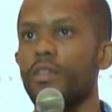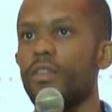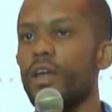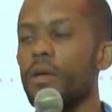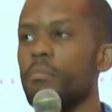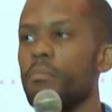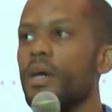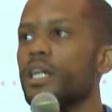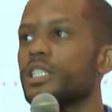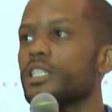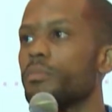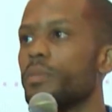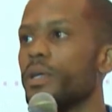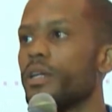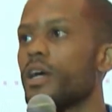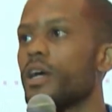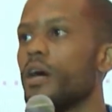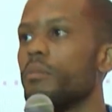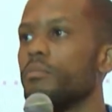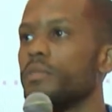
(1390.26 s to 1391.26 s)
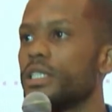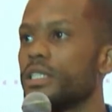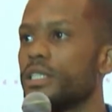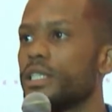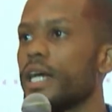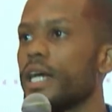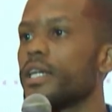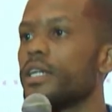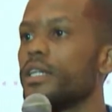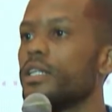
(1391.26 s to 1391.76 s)
they must become
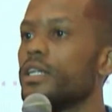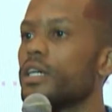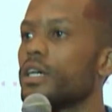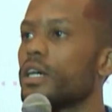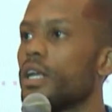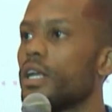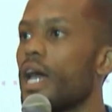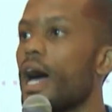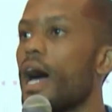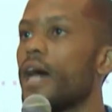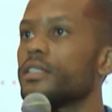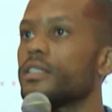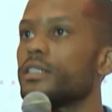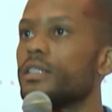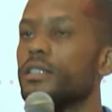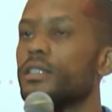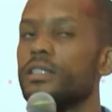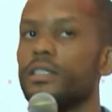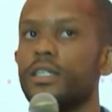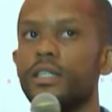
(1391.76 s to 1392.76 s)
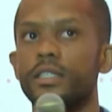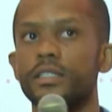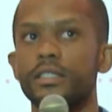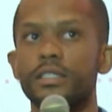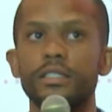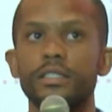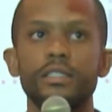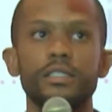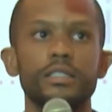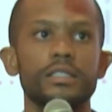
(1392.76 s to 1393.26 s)
second-class
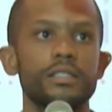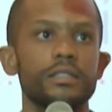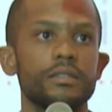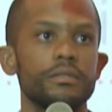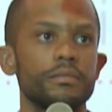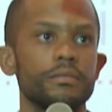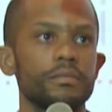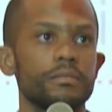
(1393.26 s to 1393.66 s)
citizens.